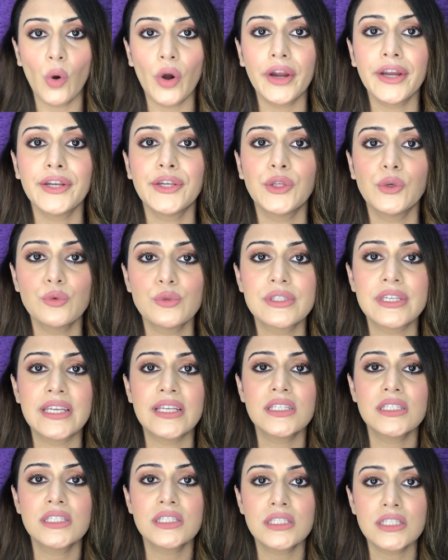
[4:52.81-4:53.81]
Avoid
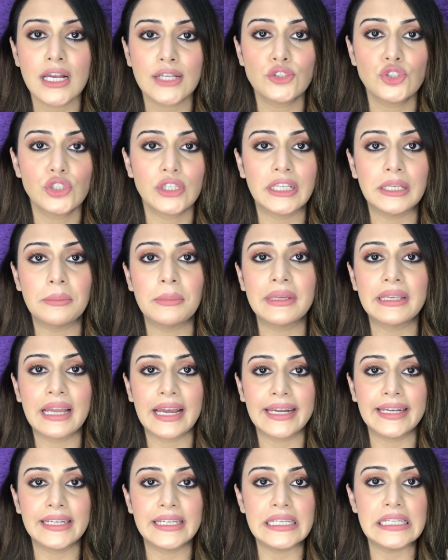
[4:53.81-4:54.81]
using such
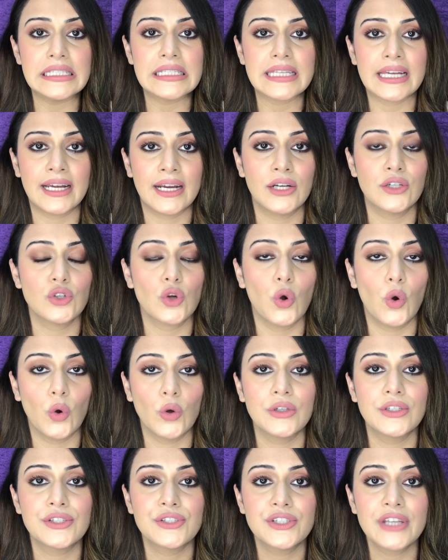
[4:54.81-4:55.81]
email IDs
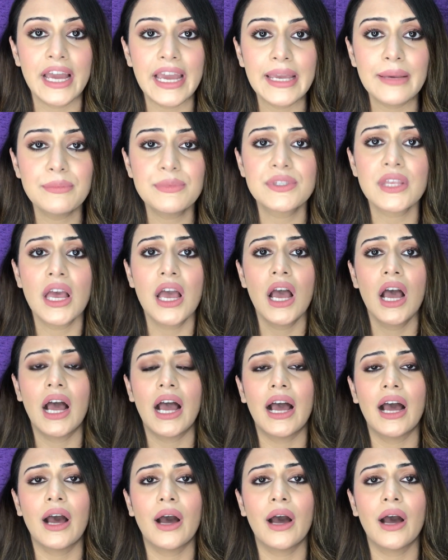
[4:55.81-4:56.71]
at all times.